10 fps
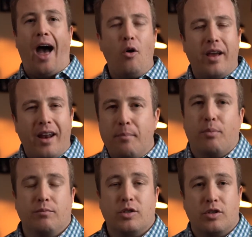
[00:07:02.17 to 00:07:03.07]
How can I
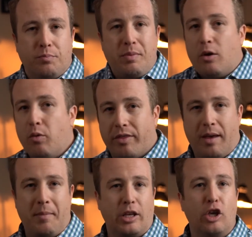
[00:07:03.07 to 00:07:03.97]
speak with
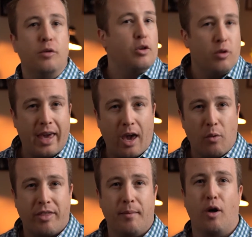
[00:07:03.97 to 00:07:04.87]
them and communicate
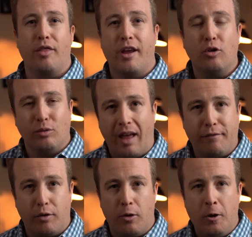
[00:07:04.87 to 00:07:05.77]
with them on their
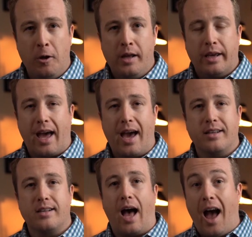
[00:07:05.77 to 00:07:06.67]
level?
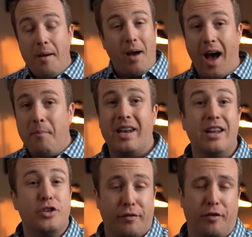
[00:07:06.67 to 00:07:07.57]
Guys, I'm an
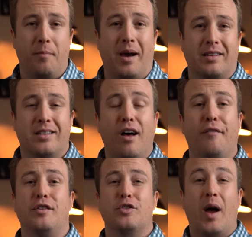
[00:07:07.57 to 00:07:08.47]
introvert
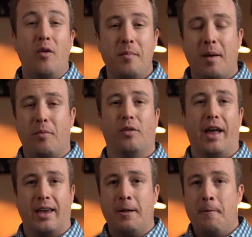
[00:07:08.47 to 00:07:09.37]
myself, and so I remember,
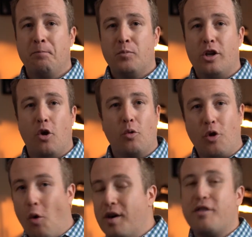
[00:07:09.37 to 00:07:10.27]

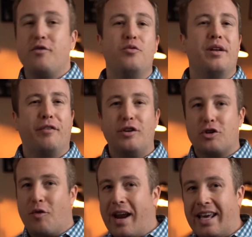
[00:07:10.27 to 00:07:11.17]
going through different
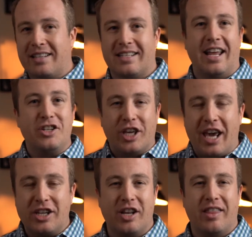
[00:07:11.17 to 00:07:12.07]
trainings and
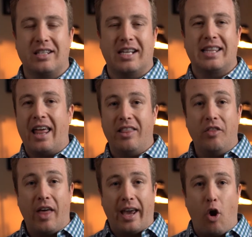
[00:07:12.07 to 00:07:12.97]
education and things like that, and
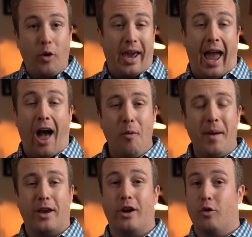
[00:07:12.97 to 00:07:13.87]
then okay, how am
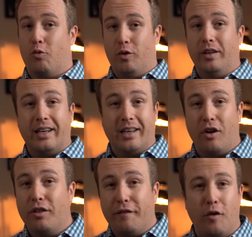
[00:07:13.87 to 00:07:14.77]
I gonna really get
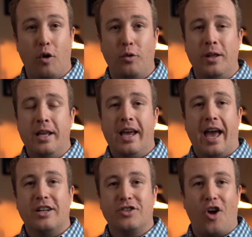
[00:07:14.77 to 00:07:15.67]
on the phone
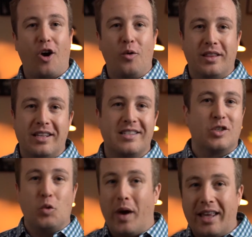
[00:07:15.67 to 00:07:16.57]
and talk with this
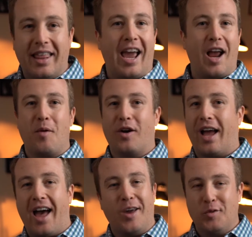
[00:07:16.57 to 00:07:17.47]
swing the hammer
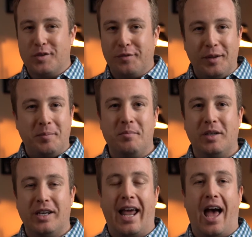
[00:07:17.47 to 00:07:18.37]
guy who's flipped 1
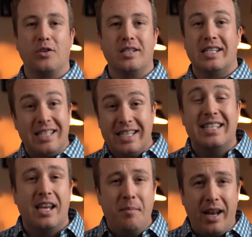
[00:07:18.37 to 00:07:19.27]
million houses? It's
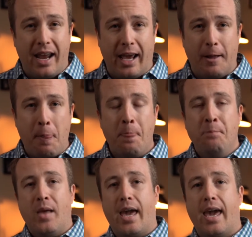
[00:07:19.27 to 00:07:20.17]
intimidating.
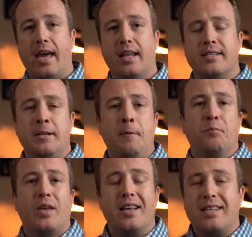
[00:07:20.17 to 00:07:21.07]
And
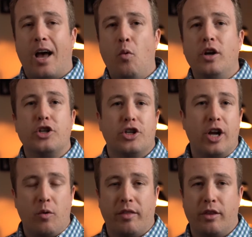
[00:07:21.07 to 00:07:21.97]
guys, I wanna
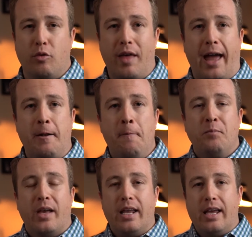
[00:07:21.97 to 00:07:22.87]
share with you that,
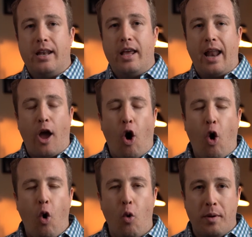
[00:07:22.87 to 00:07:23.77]
and I
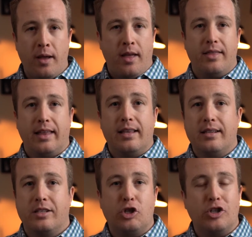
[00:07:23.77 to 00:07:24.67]
hope that
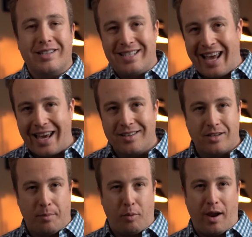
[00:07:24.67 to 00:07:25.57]
this just takes
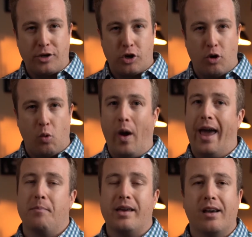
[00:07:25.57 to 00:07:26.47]
the pressure
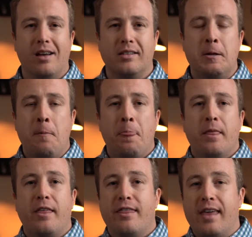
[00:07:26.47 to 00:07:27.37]
away, because
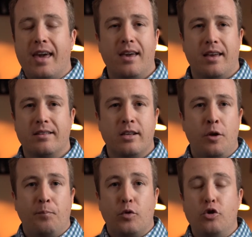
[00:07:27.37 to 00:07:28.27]
the thing is,
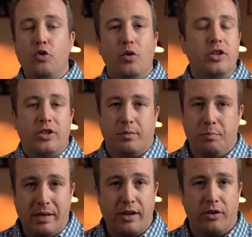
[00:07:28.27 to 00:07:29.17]
you can
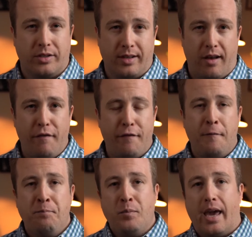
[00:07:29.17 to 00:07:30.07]
just be yourself,
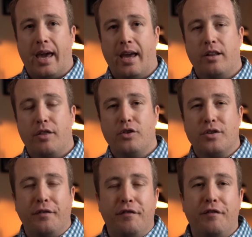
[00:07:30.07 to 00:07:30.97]
and there's
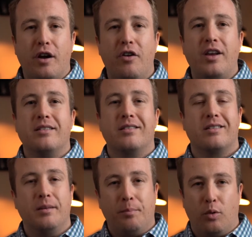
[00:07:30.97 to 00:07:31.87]
a very
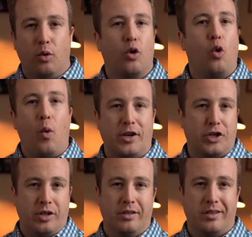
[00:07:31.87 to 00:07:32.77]
simple
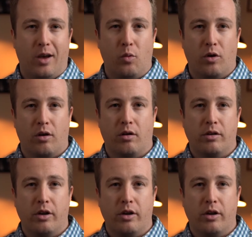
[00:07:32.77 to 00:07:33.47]
questions that we're,